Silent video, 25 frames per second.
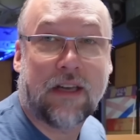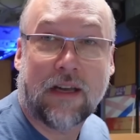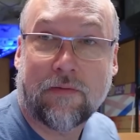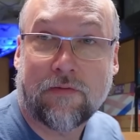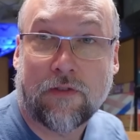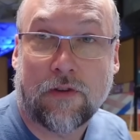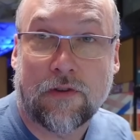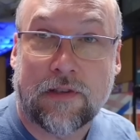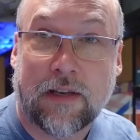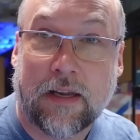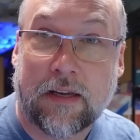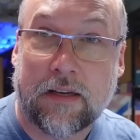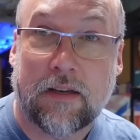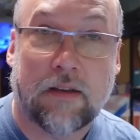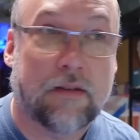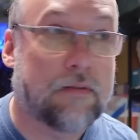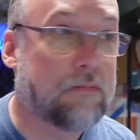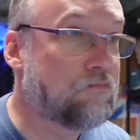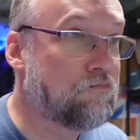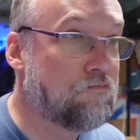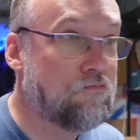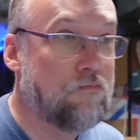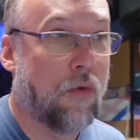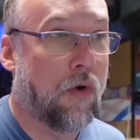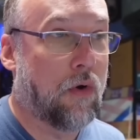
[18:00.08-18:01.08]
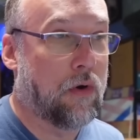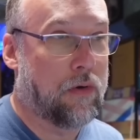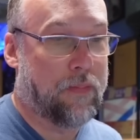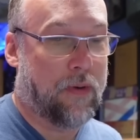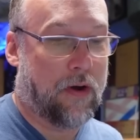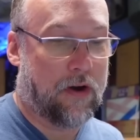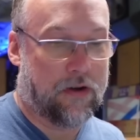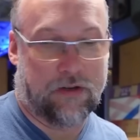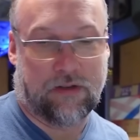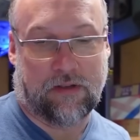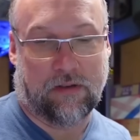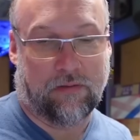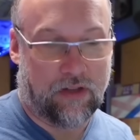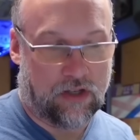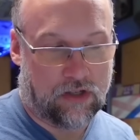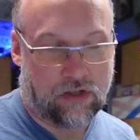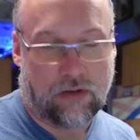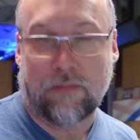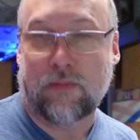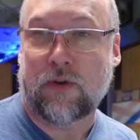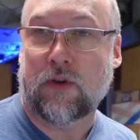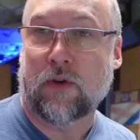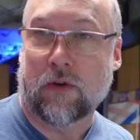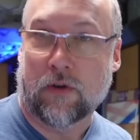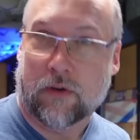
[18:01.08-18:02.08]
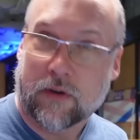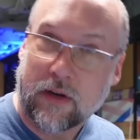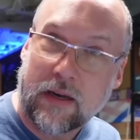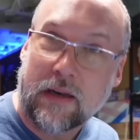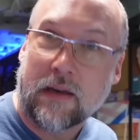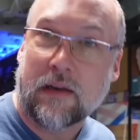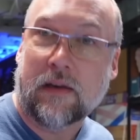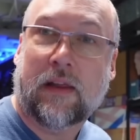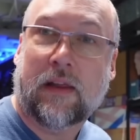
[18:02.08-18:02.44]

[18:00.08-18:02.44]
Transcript: if there's like more parts of this computer in